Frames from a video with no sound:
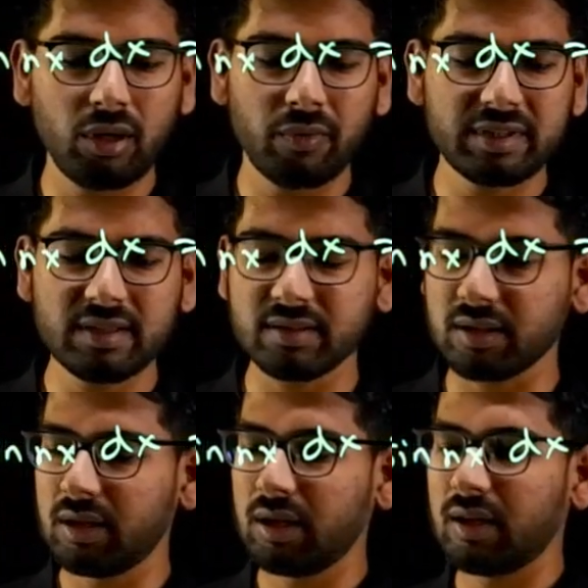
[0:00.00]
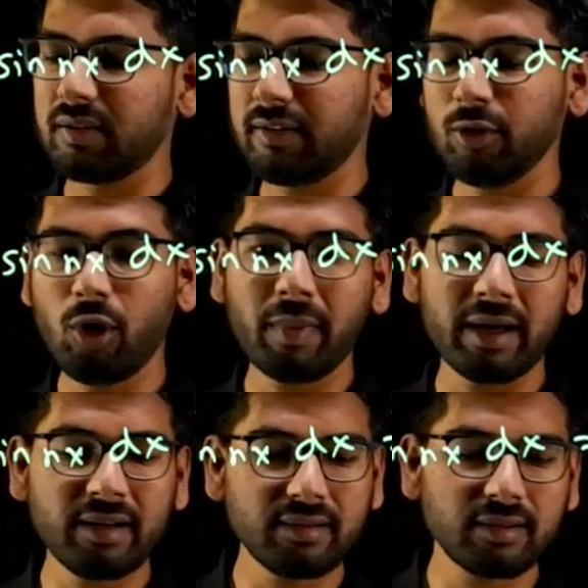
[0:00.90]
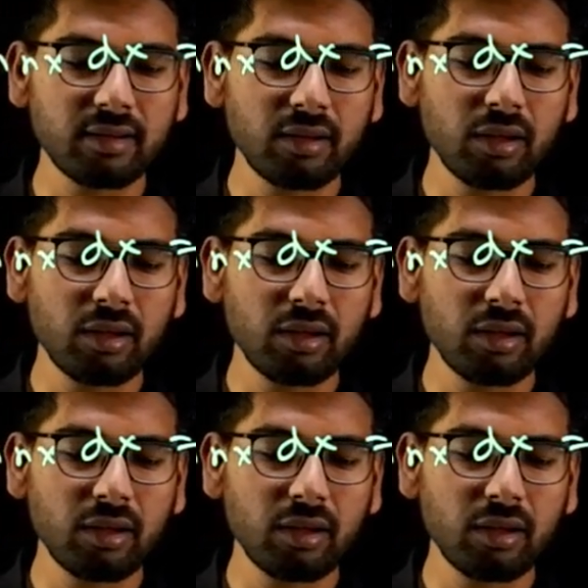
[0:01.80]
which is 0 minus